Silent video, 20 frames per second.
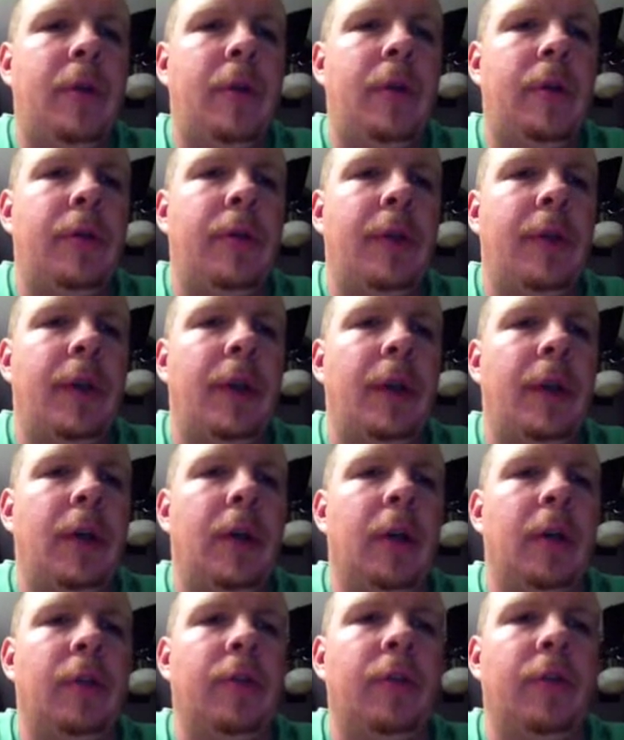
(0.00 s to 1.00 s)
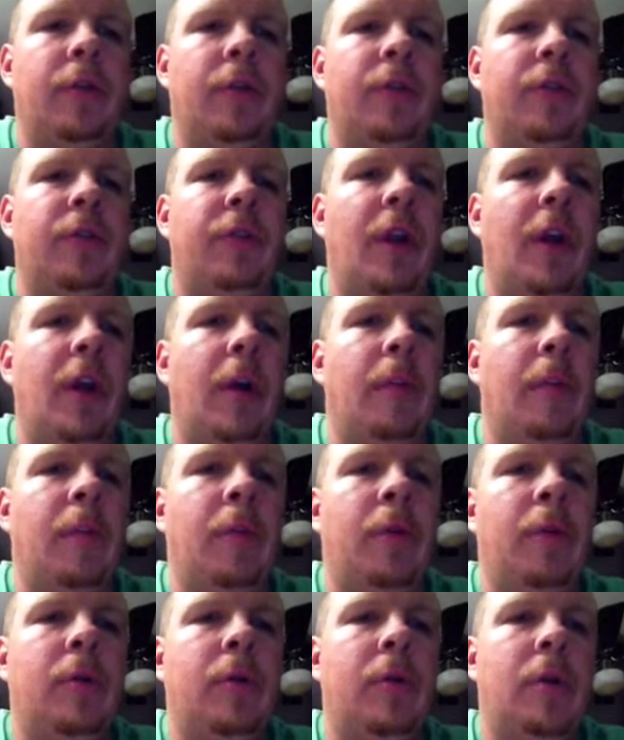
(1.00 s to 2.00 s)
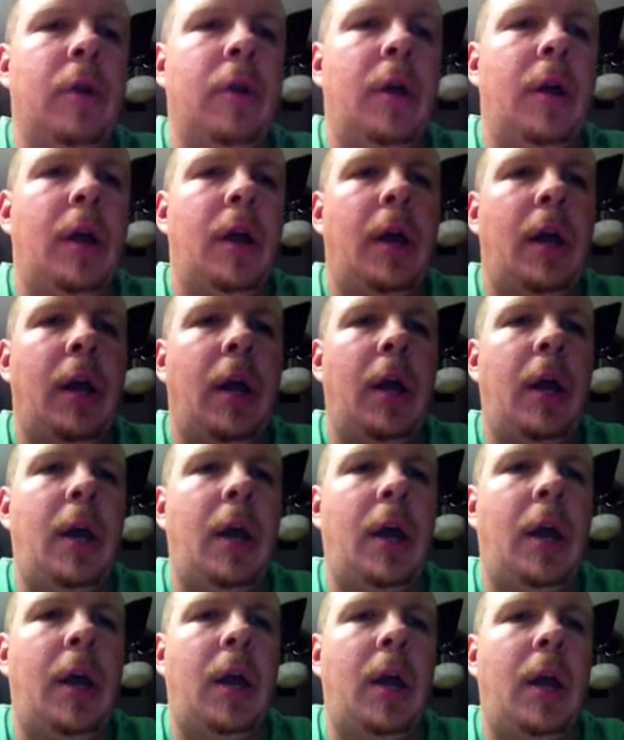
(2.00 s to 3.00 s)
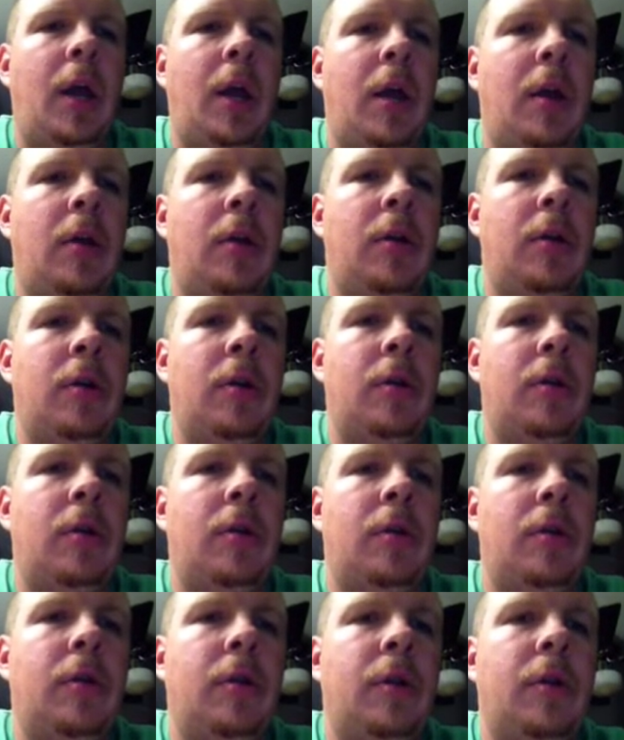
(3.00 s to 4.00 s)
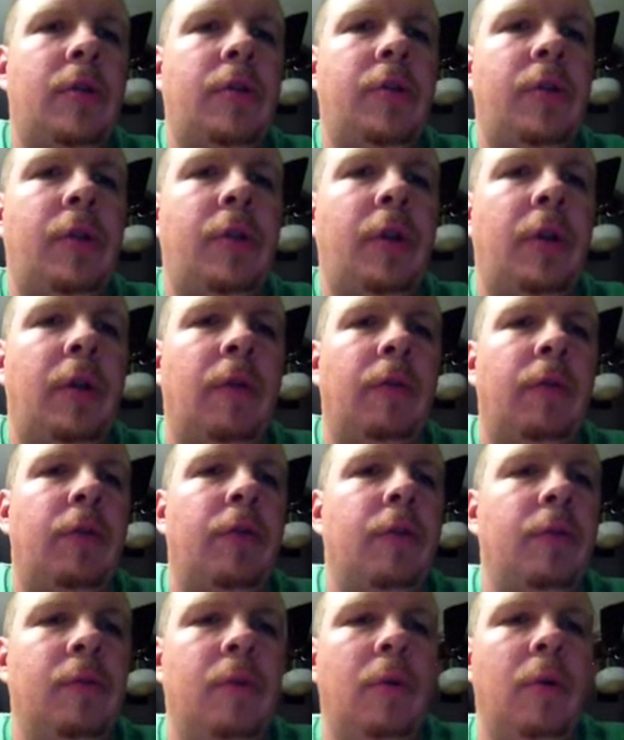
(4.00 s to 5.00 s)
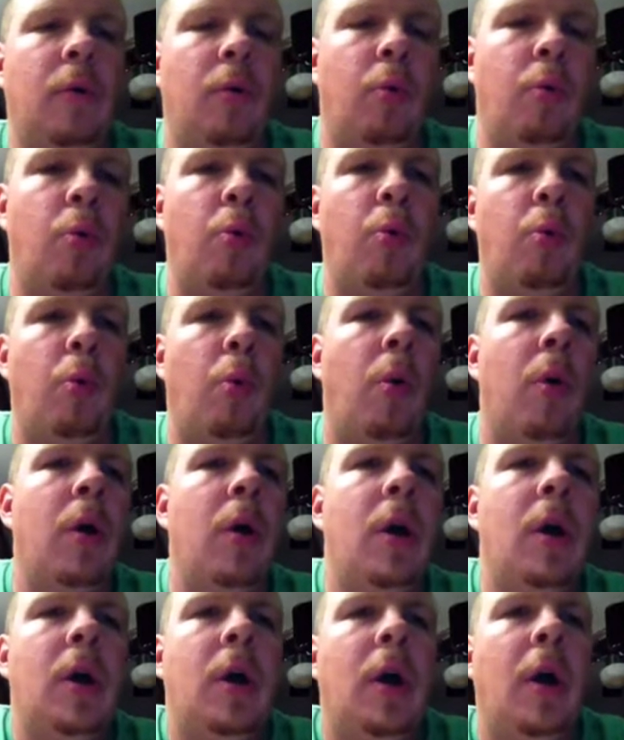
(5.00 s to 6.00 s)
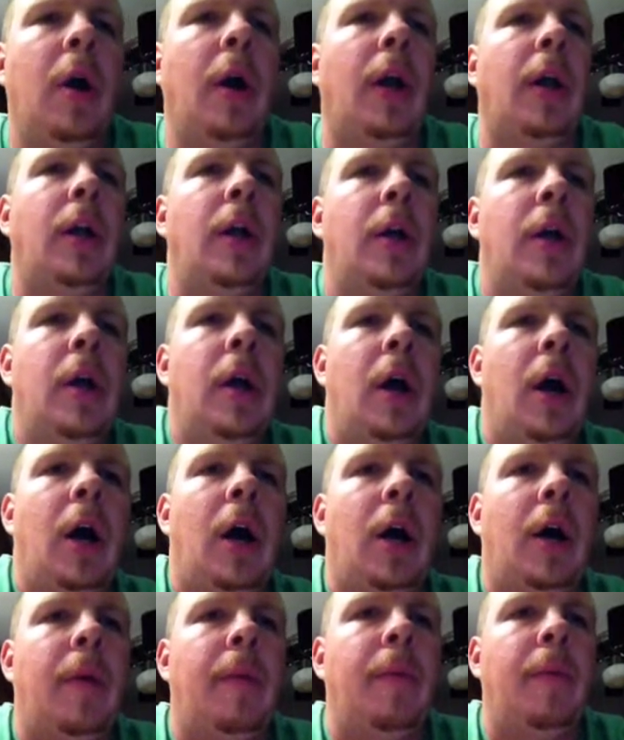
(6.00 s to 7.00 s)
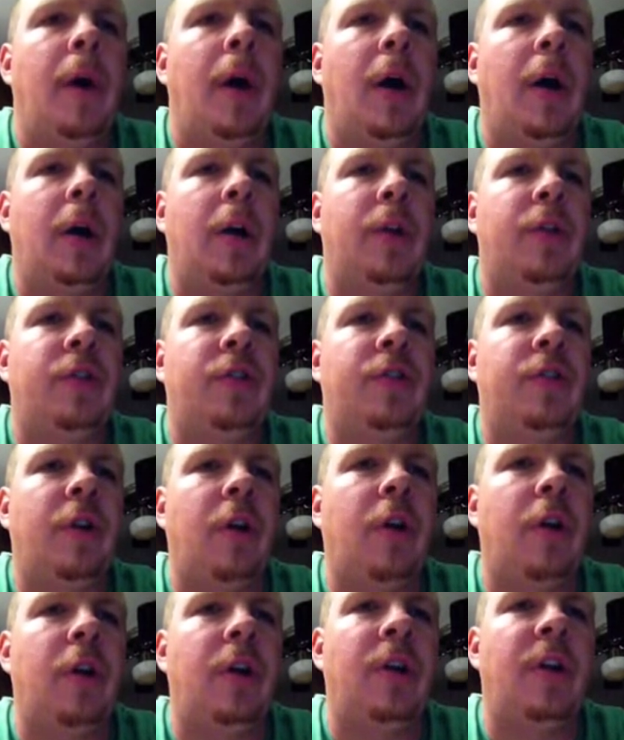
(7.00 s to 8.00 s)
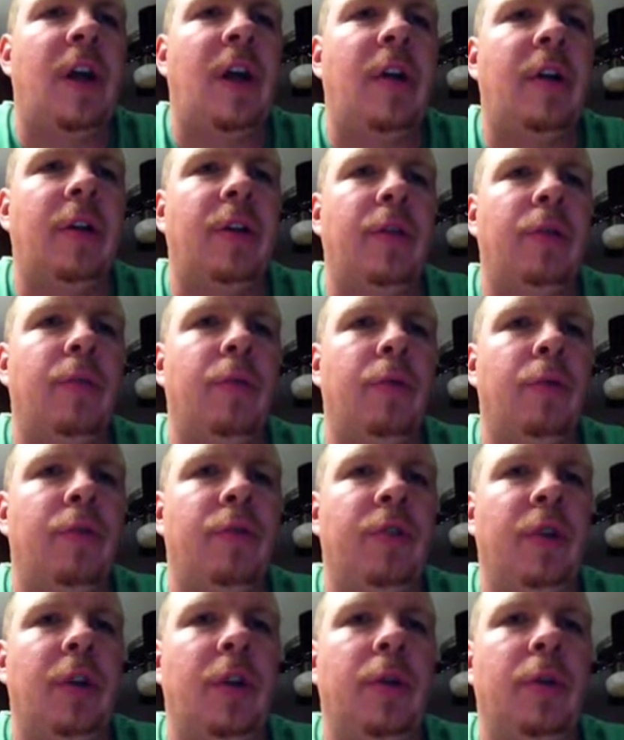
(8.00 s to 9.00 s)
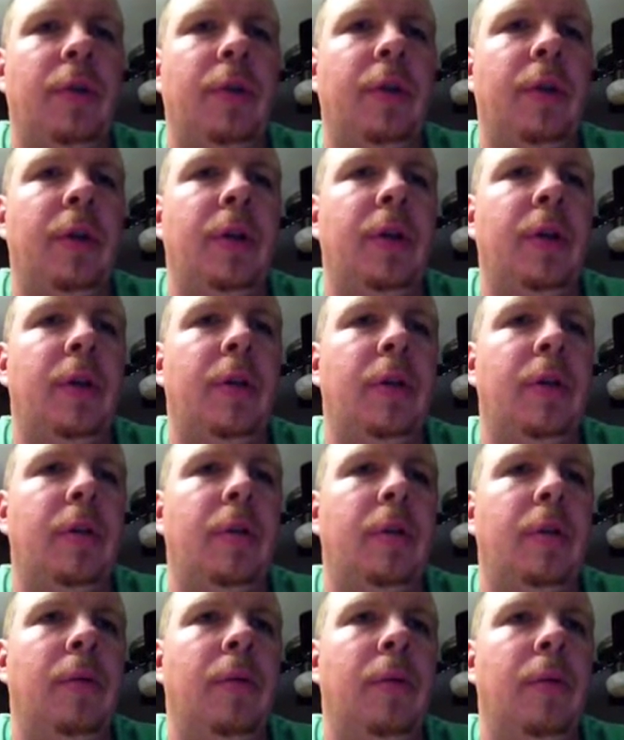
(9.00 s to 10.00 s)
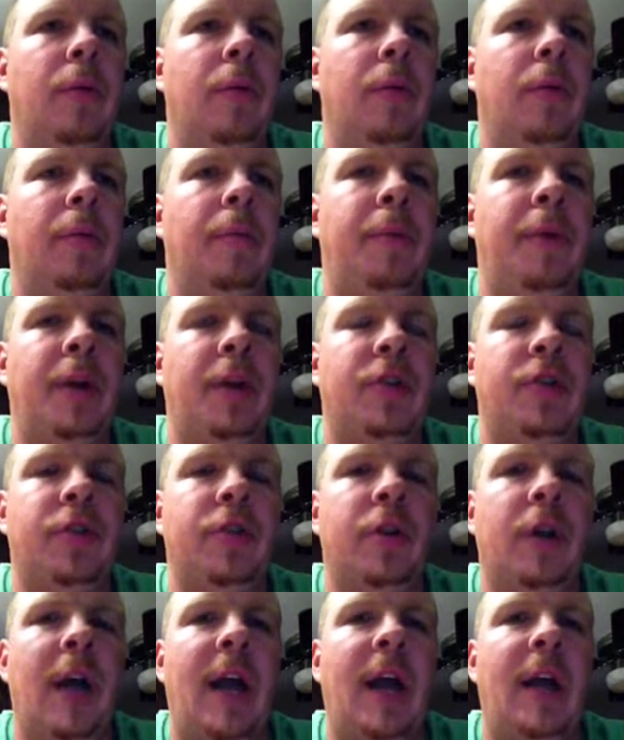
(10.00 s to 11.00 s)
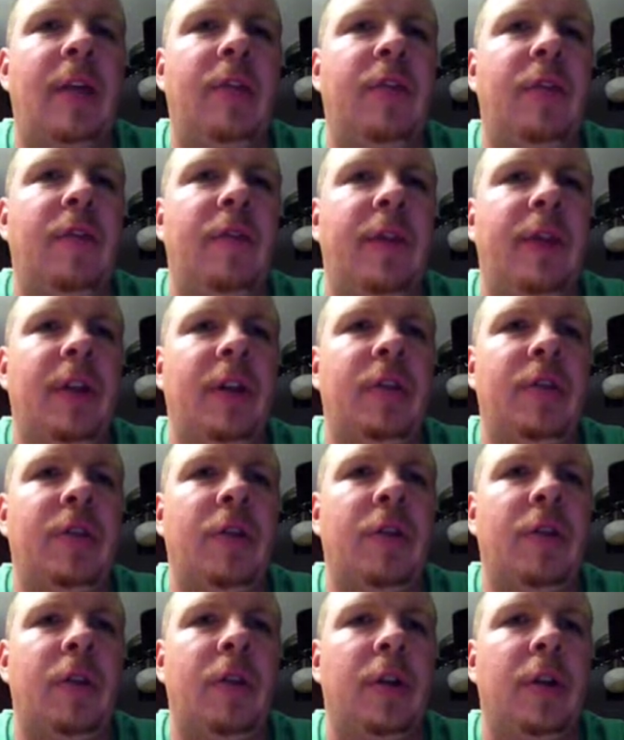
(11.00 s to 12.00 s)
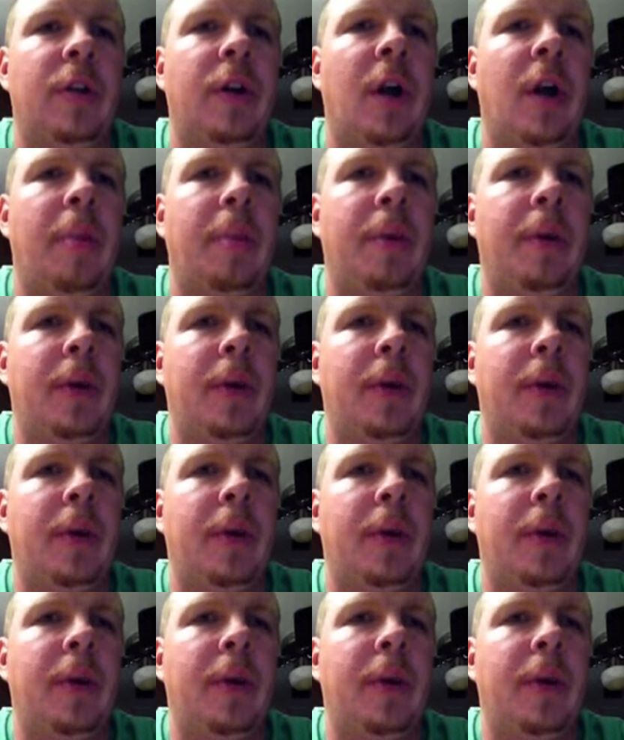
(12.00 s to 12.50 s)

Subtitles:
there's the stem, and there's the leaves. Ooh. Alright, I'm going to start down at the roots. I know that the picture has everything starting at the top,